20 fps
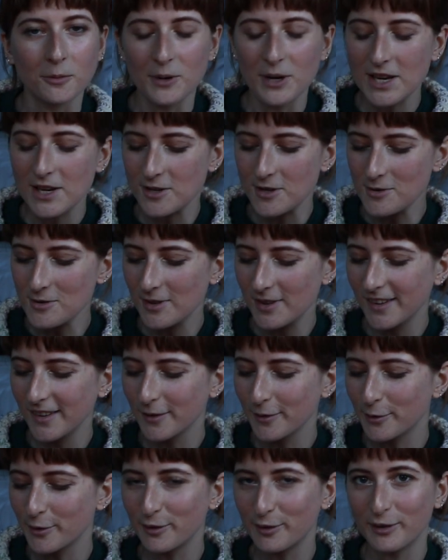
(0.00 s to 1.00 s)
We do
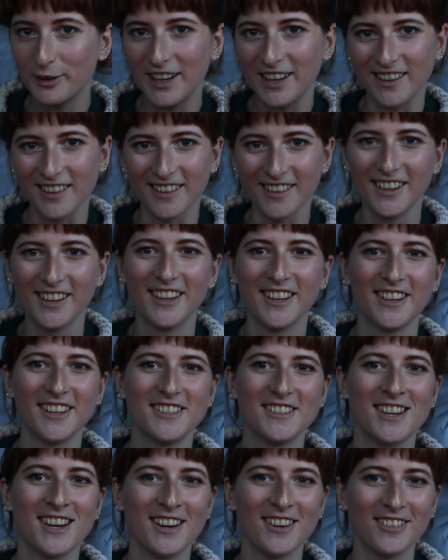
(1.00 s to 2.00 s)
this for fun
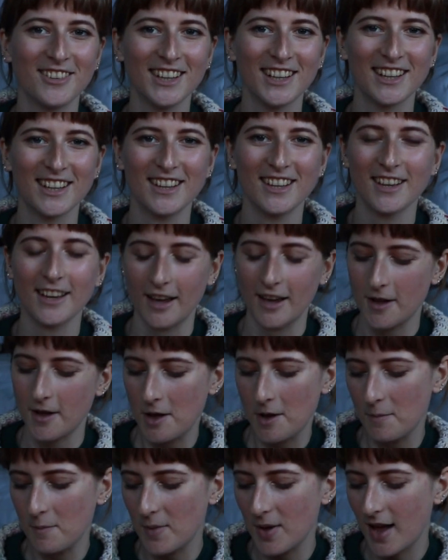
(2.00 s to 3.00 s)
generally,
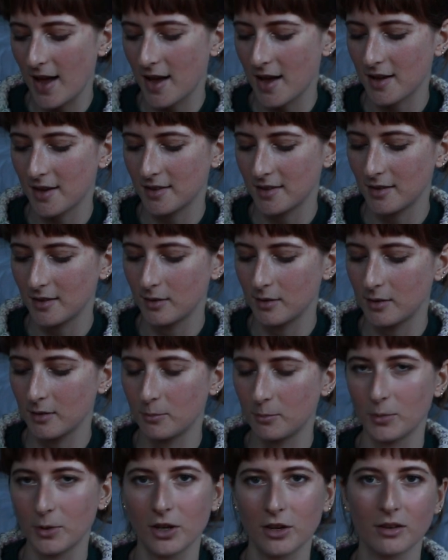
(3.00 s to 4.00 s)
and
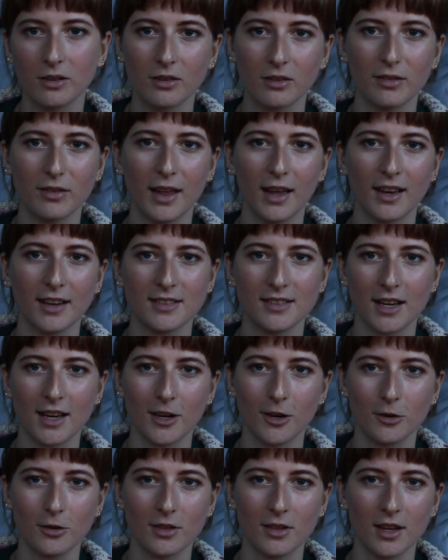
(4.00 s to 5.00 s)
because of that
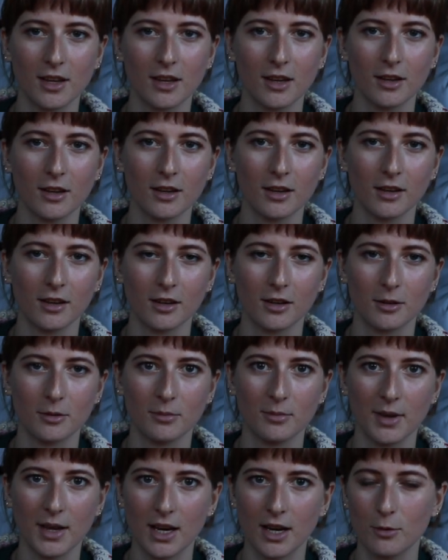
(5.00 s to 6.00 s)
I don't think
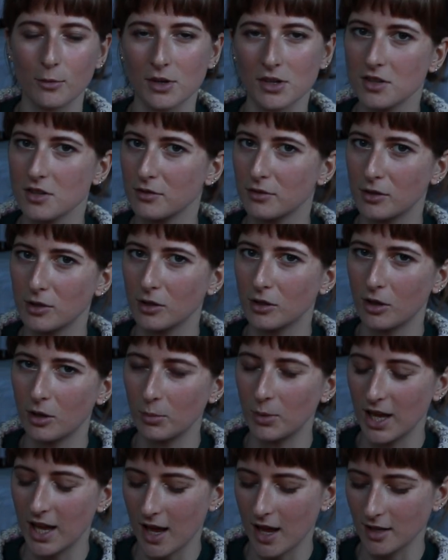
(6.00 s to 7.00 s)
anyone should feel
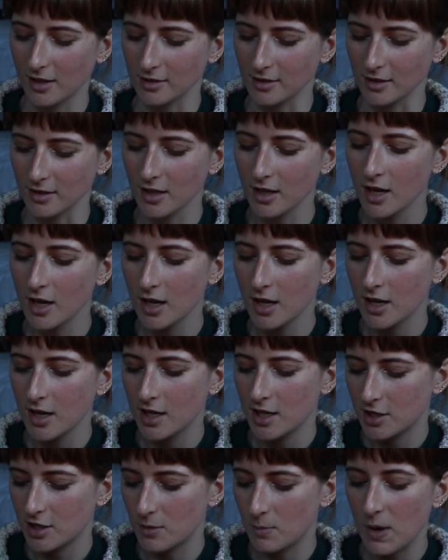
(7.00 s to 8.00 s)
obligated
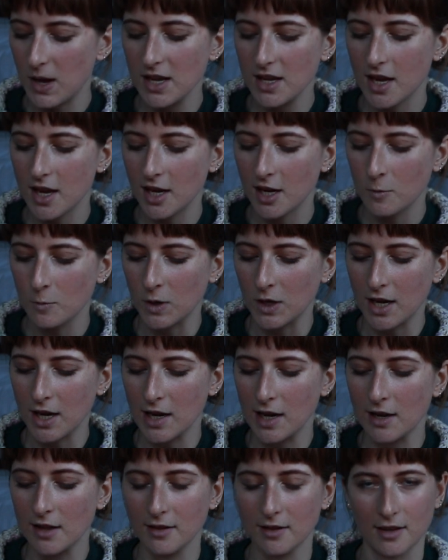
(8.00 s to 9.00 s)
to make anyone
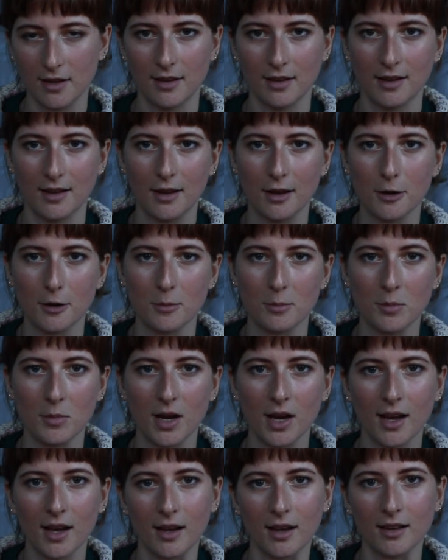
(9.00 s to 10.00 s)
anything,
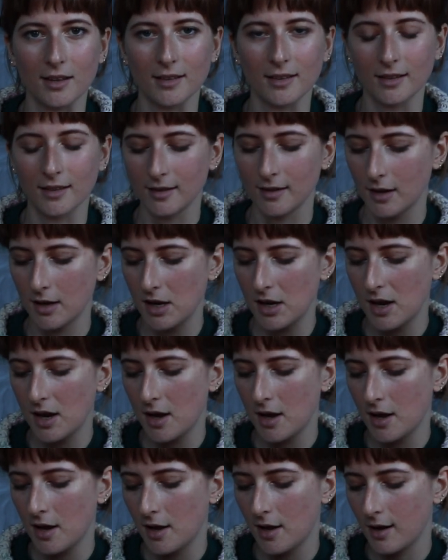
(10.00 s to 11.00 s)
and
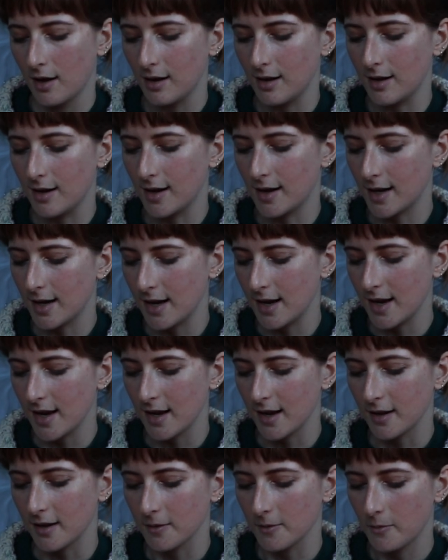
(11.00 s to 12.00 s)

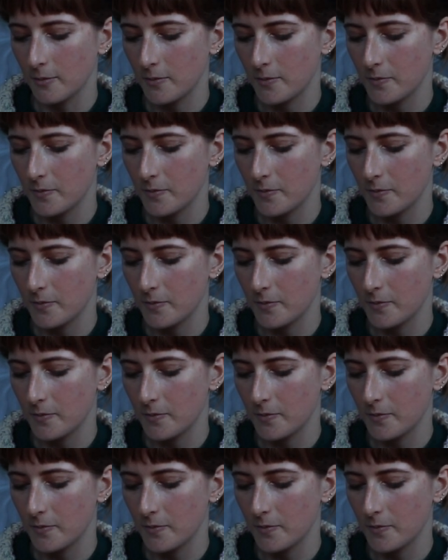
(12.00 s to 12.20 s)
I